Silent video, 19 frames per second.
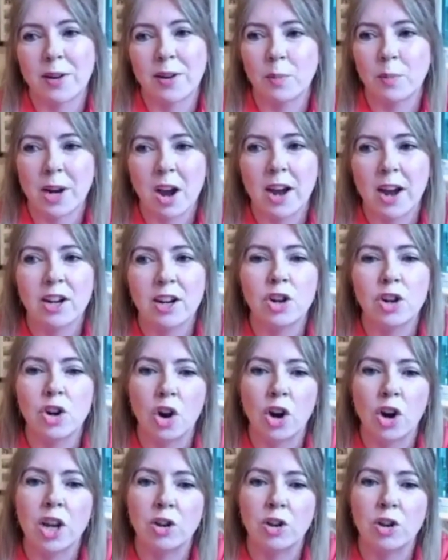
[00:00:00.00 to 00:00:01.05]
and we're kind of
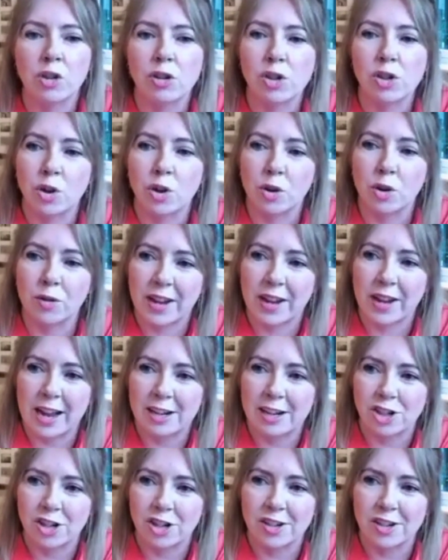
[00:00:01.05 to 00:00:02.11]
knocking on the door of
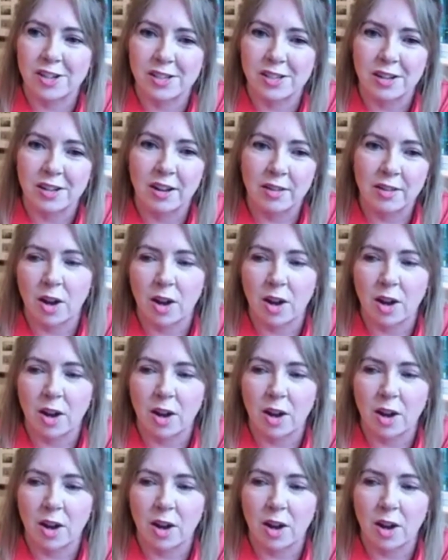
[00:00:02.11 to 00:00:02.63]
cashless.